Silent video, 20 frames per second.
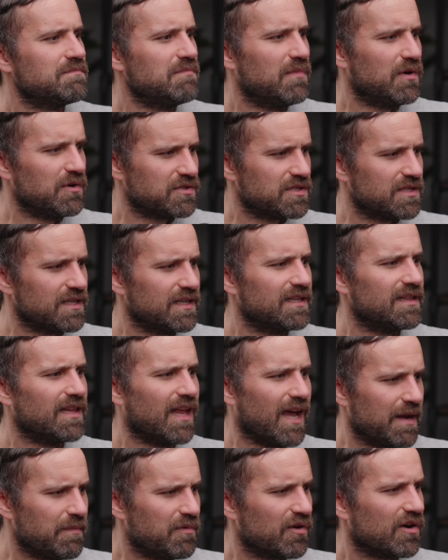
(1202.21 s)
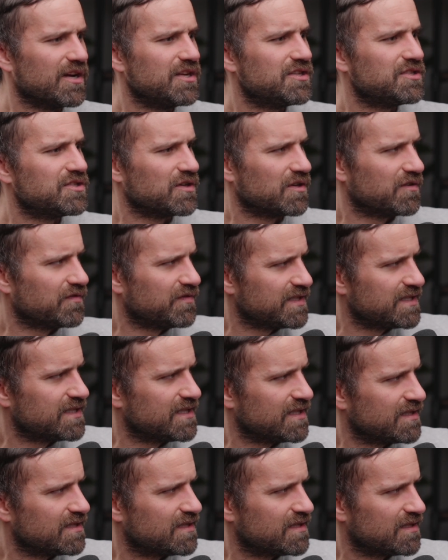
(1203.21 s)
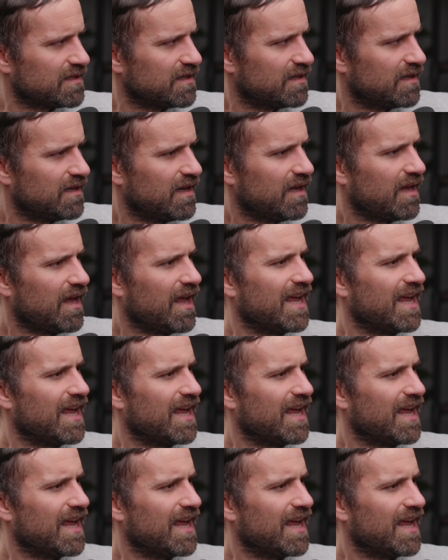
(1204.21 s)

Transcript: mostly library services yeah.